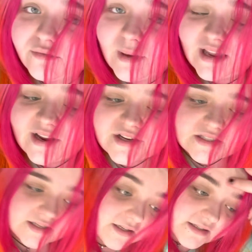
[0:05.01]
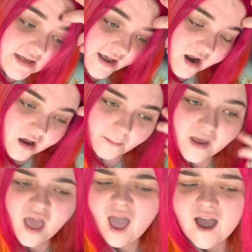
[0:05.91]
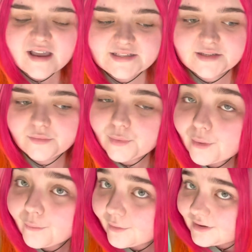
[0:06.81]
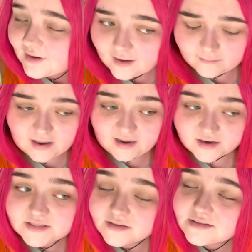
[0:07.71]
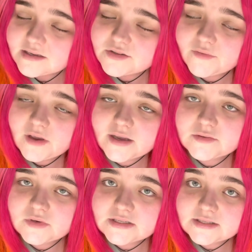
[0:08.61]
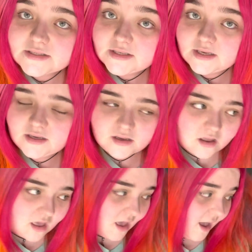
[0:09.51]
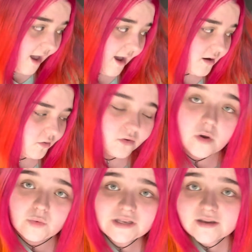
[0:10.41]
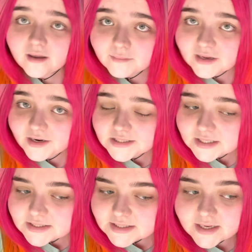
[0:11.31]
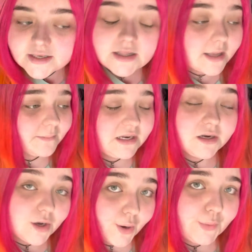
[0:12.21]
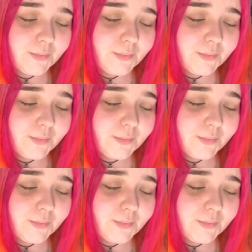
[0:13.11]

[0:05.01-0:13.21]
my hair sunset. Um, I didn't record dyeing my hair sunset, so if you guys want to see how we dyed my hair sunset, let me know.